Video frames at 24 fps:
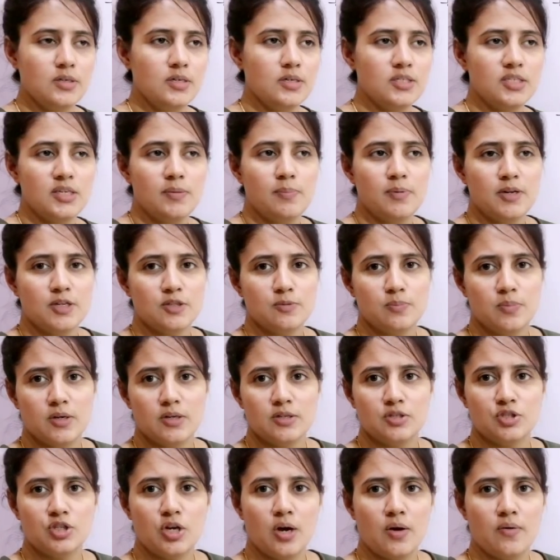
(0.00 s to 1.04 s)
C, C++,
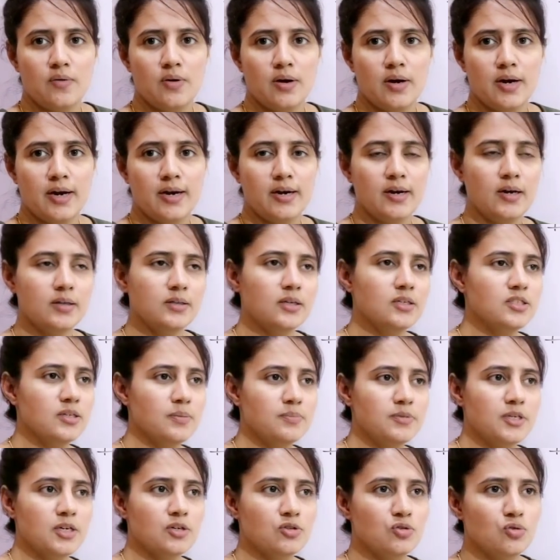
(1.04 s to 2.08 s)
Java and other
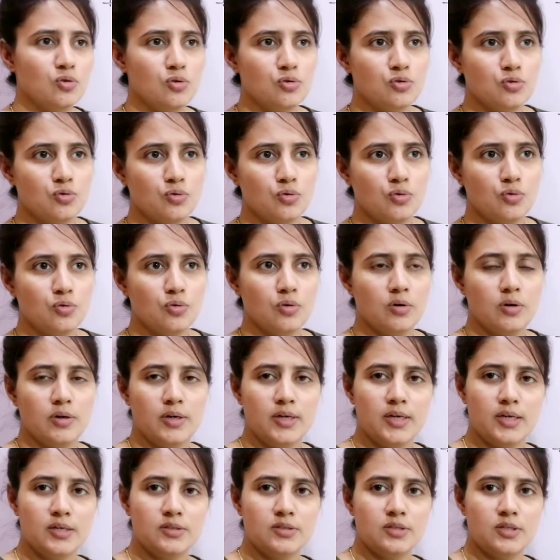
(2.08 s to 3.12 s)
subjects also,
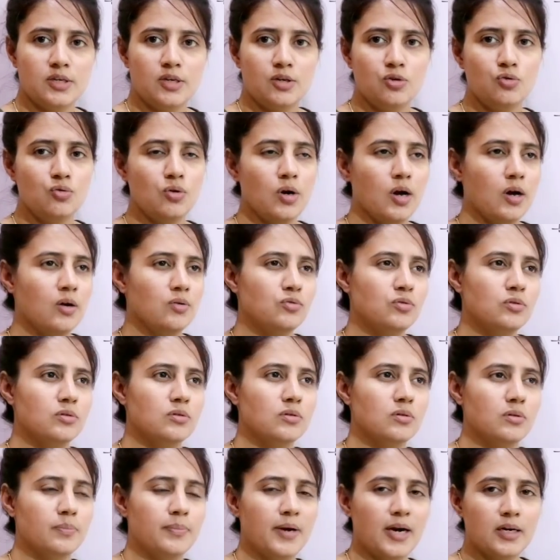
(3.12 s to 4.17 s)
DSA, you have
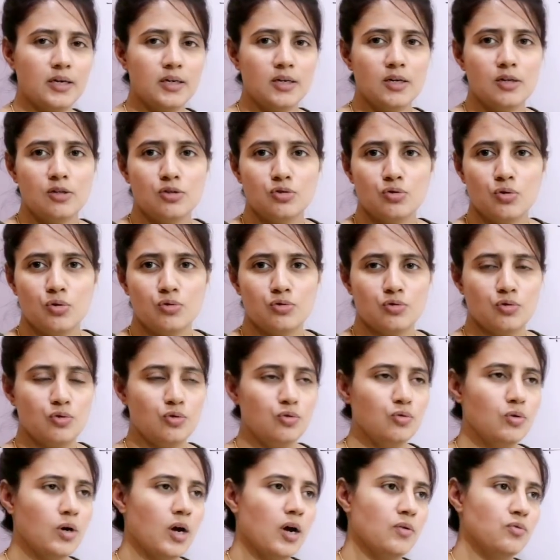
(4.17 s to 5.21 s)
practicals also,
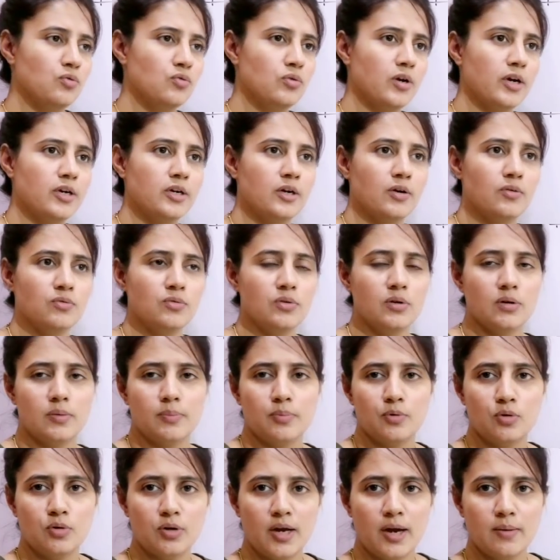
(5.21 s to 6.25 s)
you have to write down
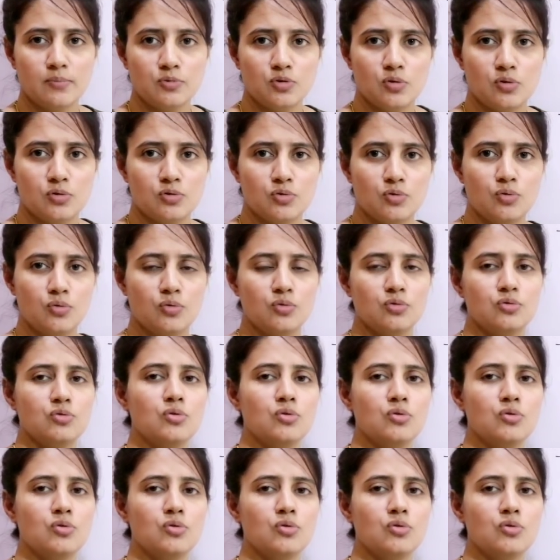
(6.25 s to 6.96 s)
programs also.